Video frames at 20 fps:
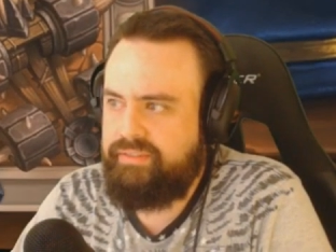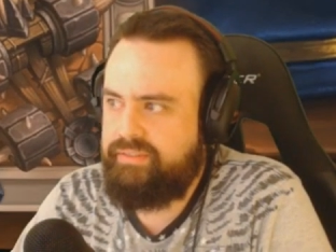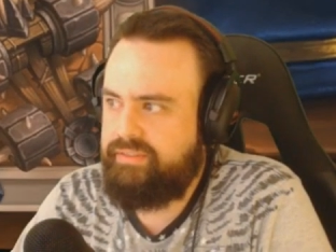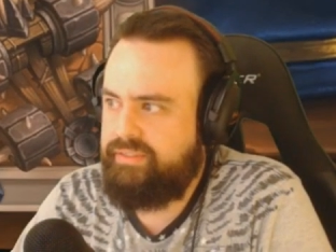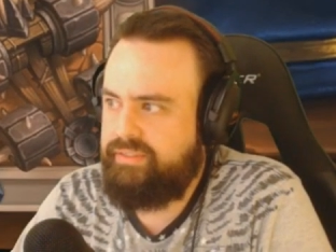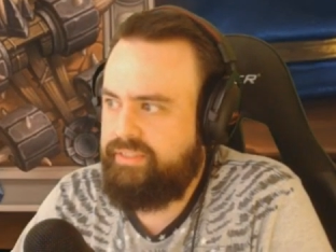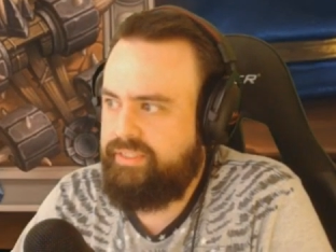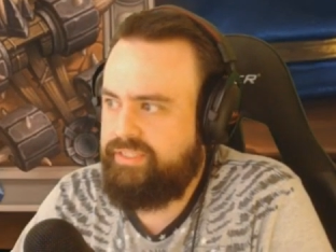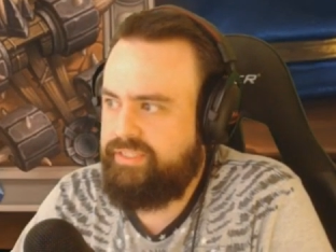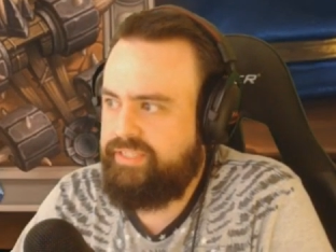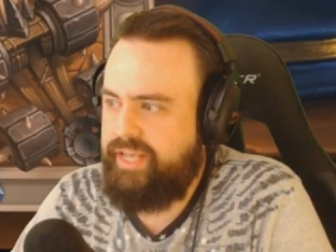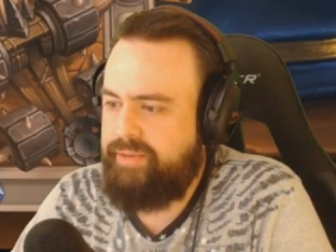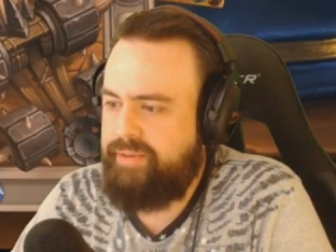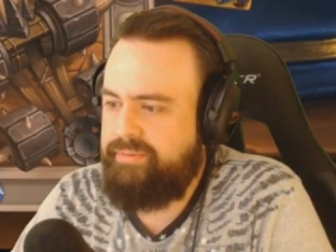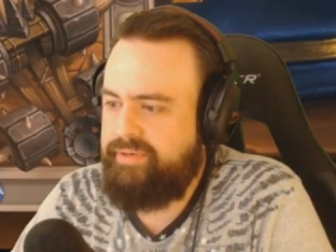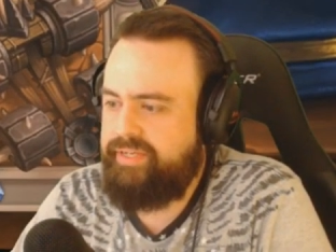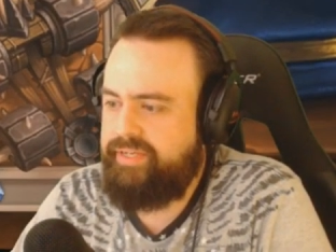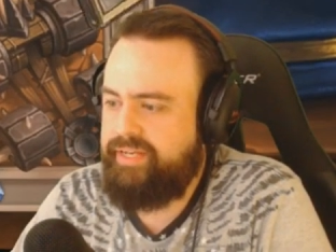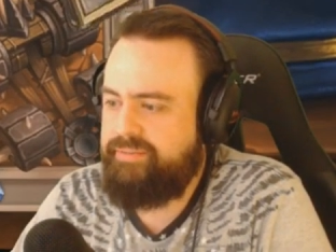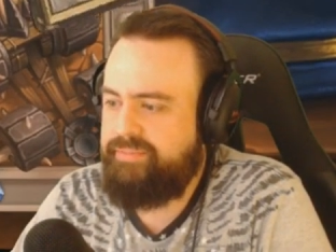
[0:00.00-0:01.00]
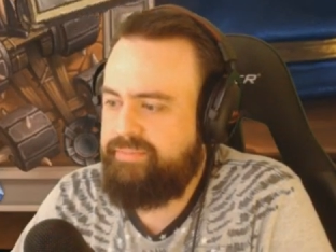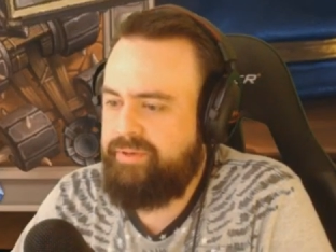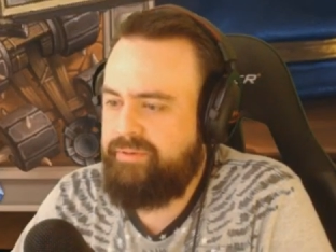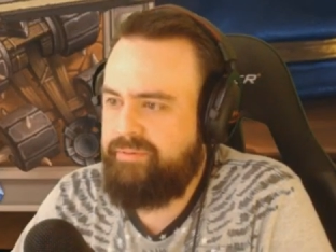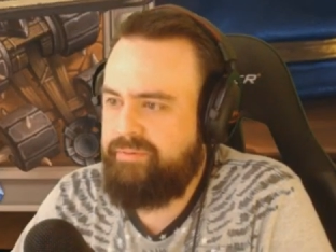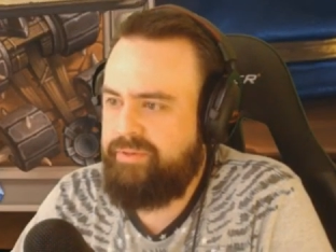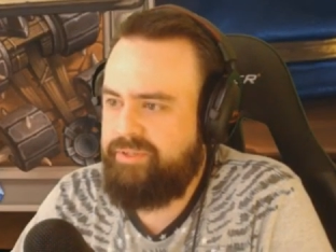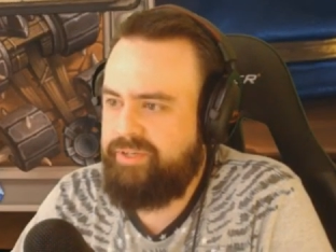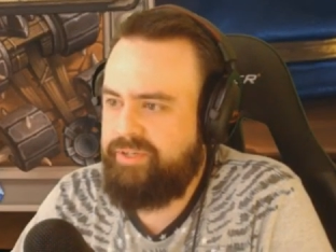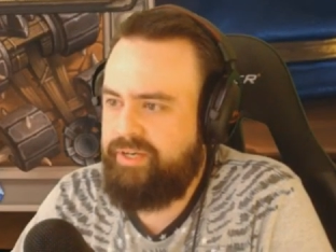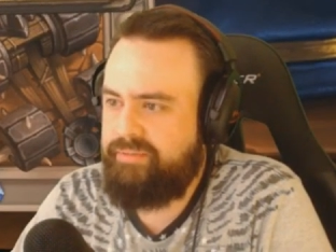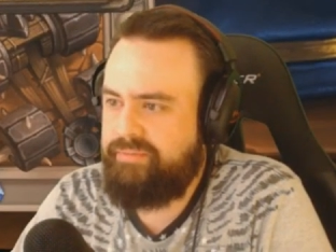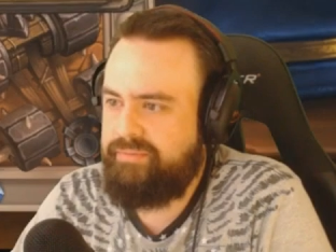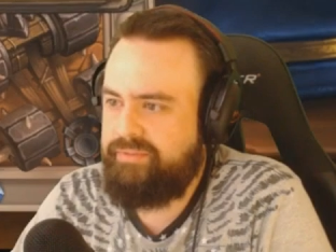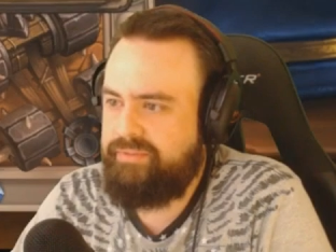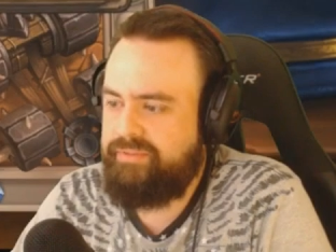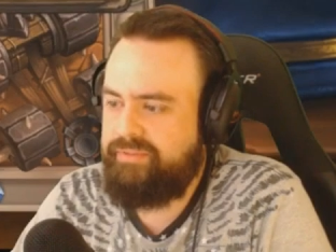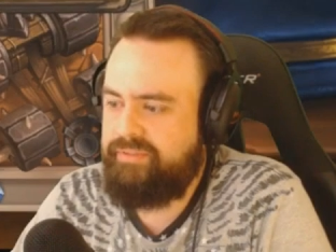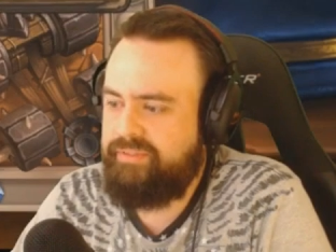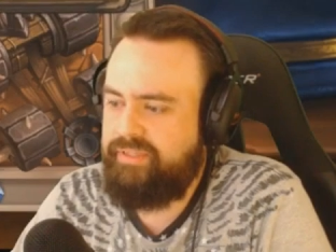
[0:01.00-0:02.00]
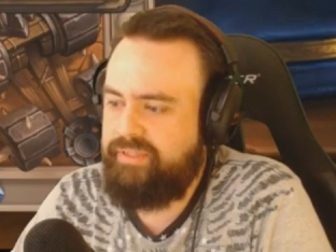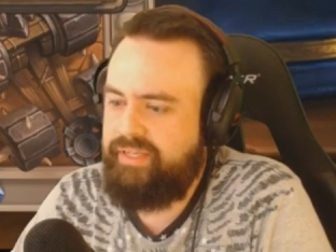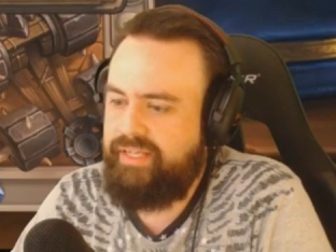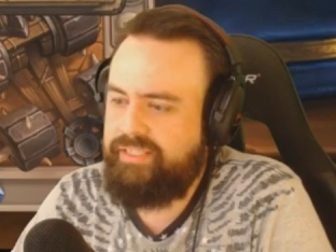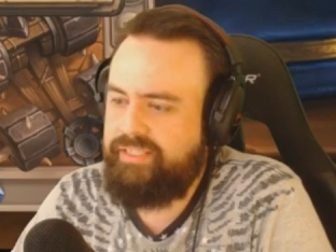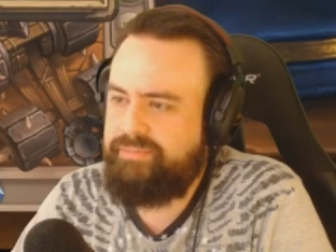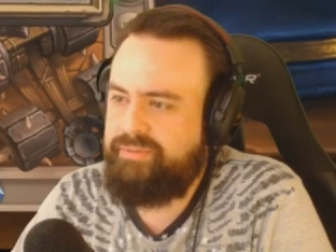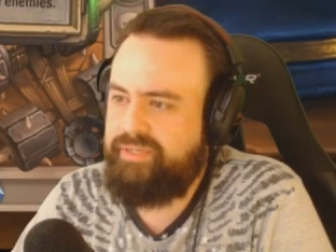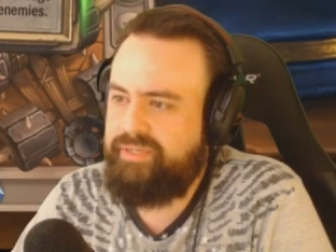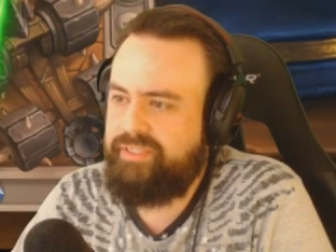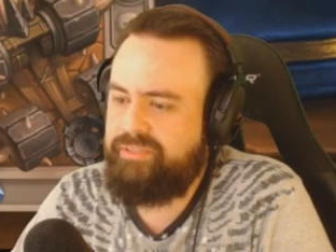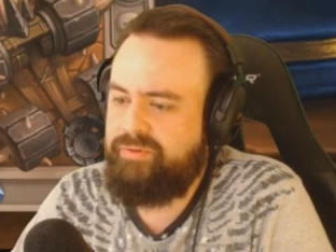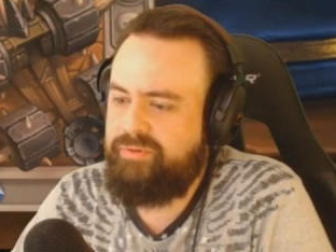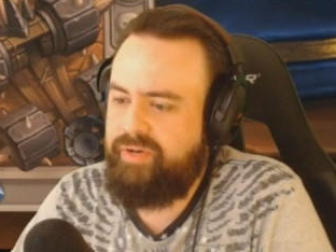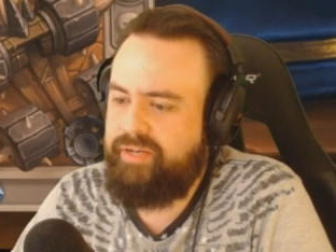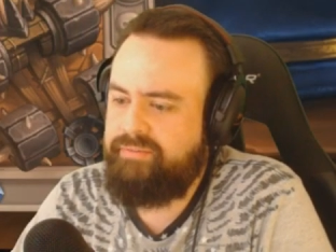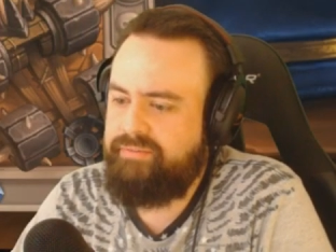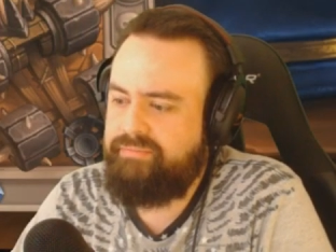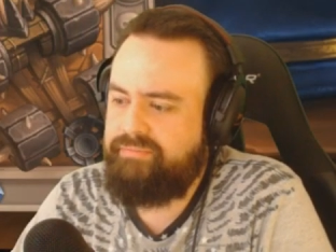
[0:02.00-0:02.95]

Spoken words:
You just happen to get both 1-drops. Oh, that's a pretty good swipe.